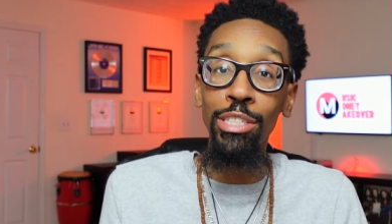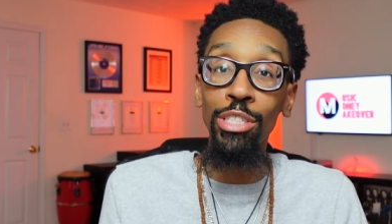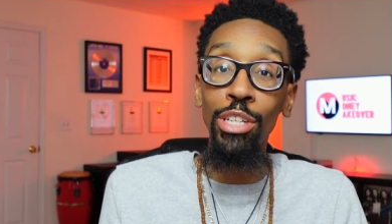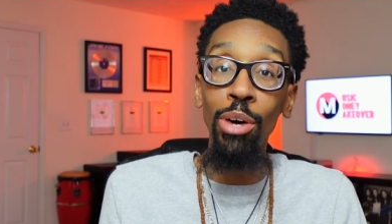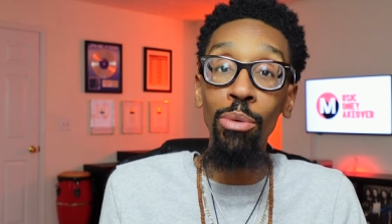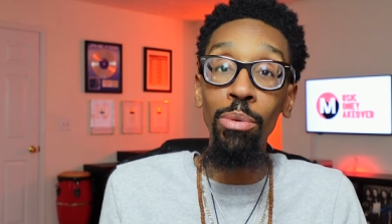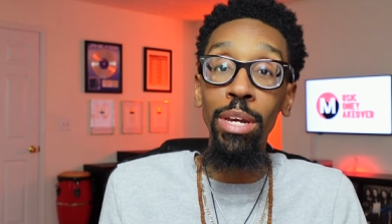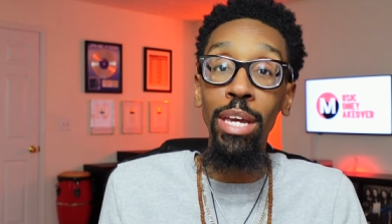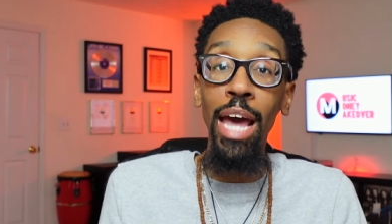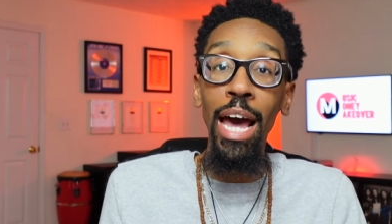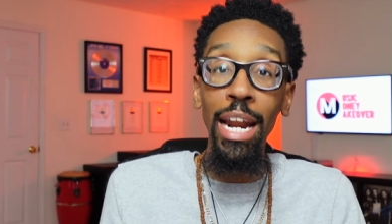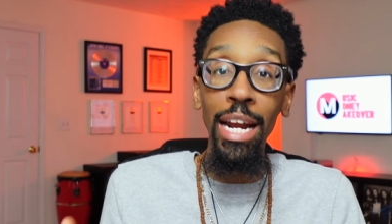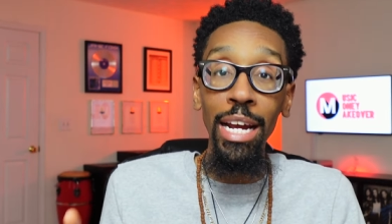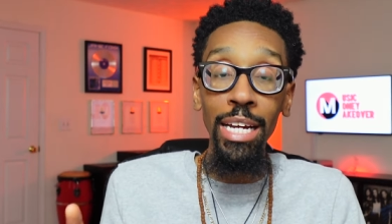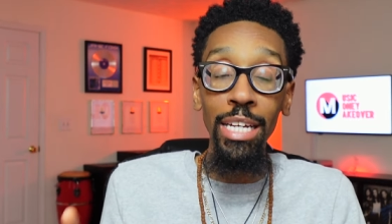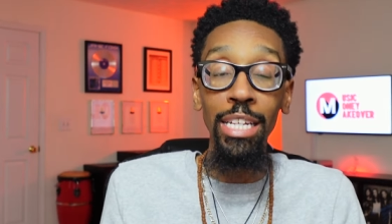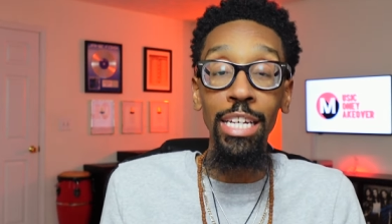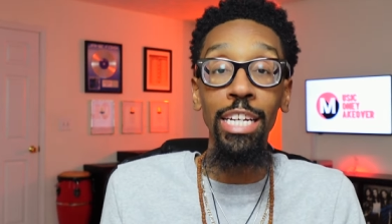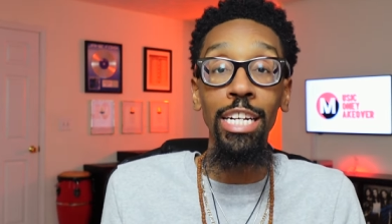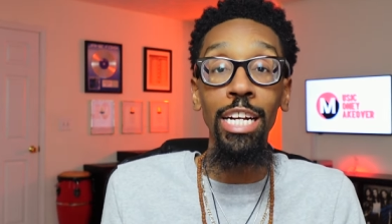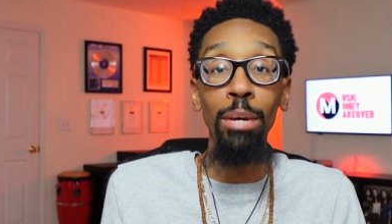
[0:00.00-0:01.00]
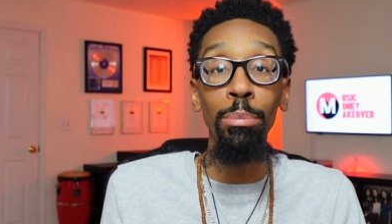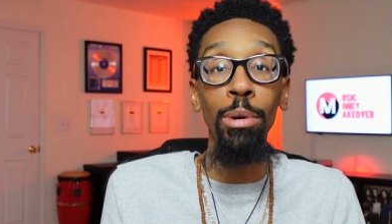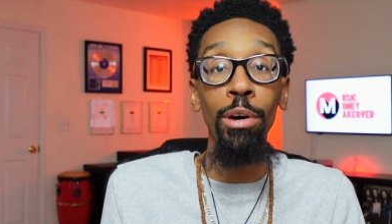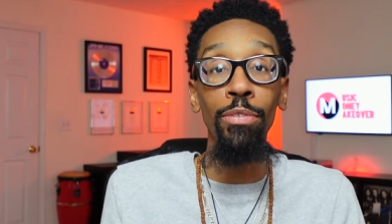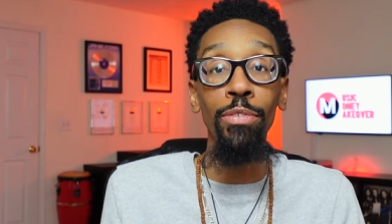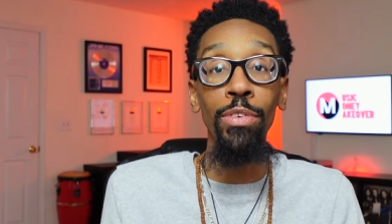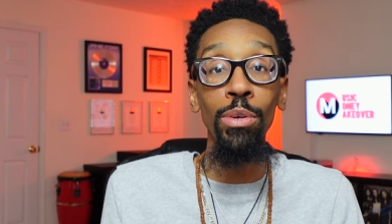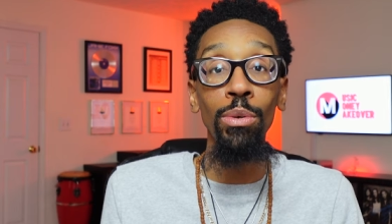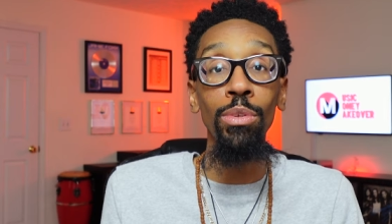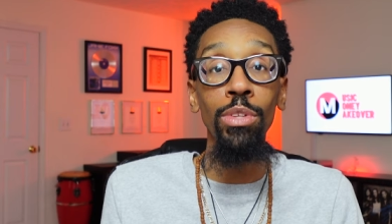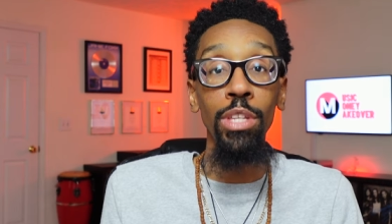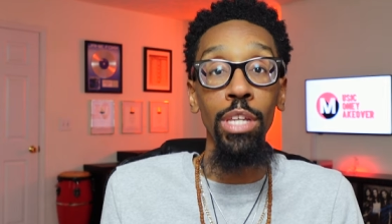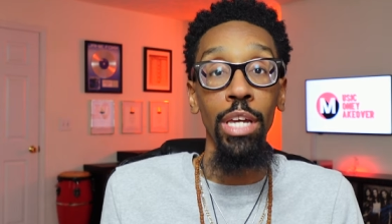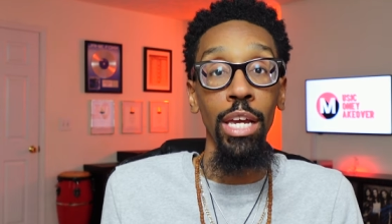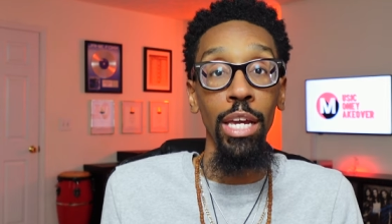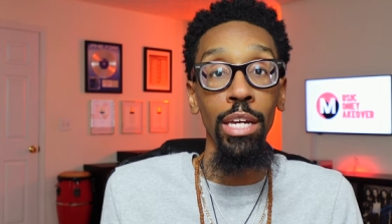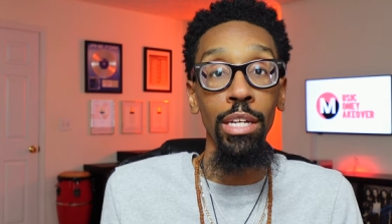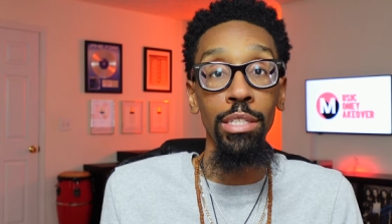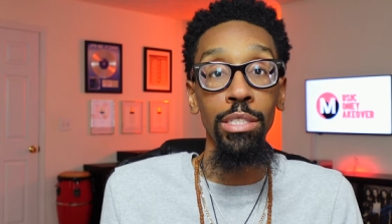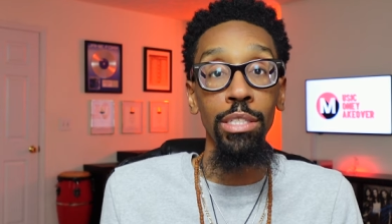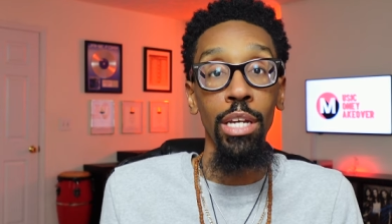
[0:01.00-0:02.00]
So we got to clean up a few
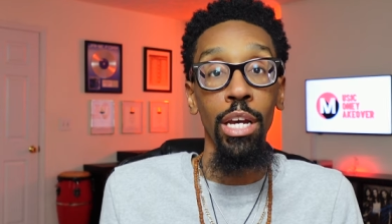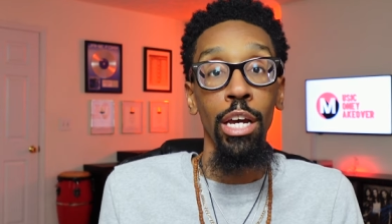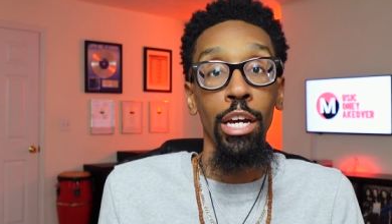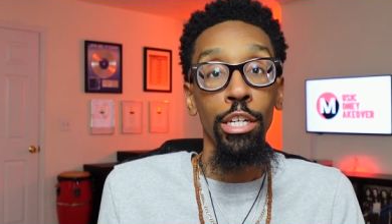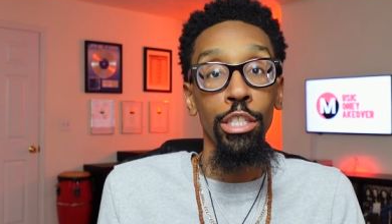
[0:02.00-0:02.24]
things